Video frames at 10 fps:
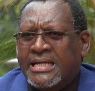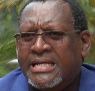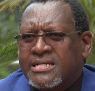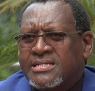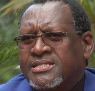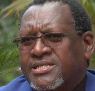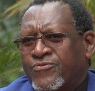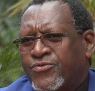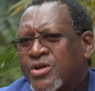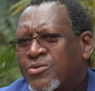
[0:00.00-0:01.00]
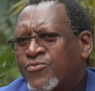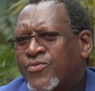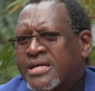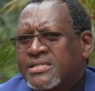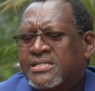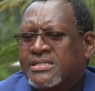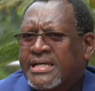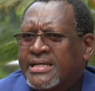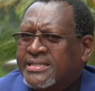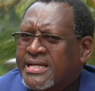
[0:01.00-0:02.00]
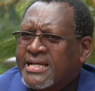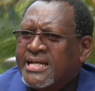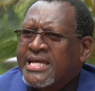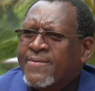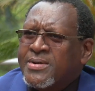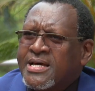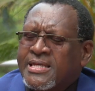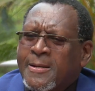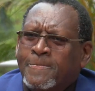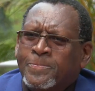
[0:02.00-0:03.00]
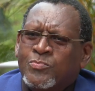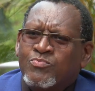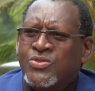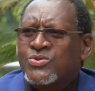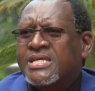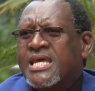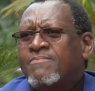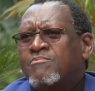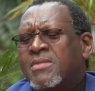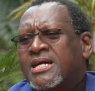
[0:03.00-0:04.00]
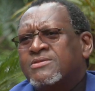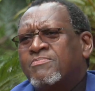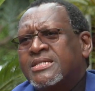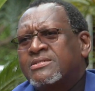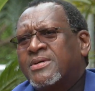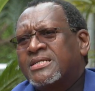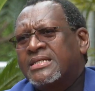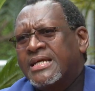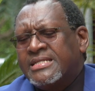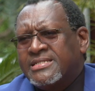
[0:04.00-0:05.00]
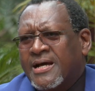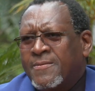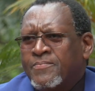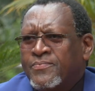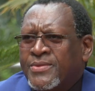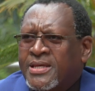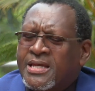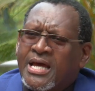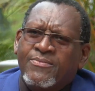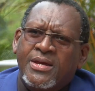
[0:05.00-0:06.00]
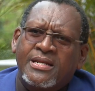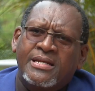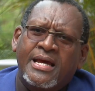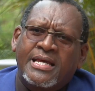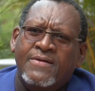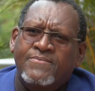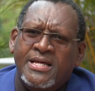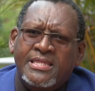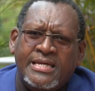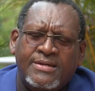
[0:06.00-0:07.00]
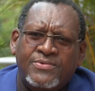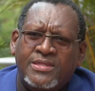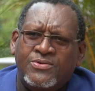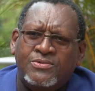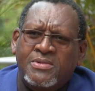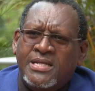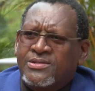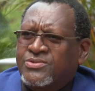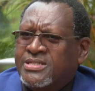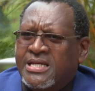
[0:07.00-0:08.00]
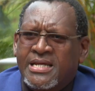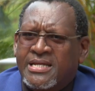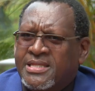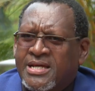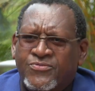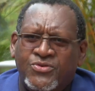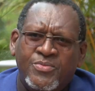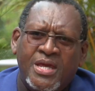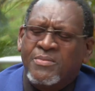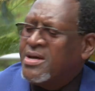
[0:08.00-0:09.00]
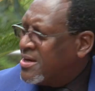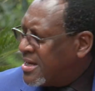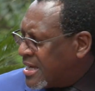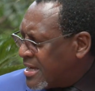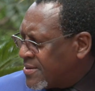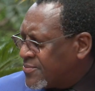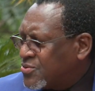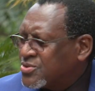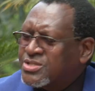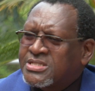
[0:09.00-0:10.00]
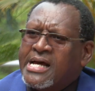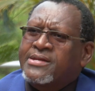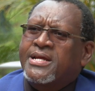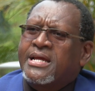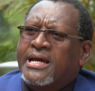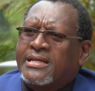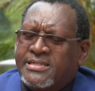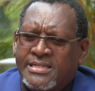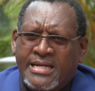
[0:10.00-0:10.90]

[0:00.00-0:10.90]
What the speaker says: leaders and freedom fighters like Dedan Kimathi, but those came much, much, much later. I mean, Kimathi, without meaning to take anything from him, was tiring and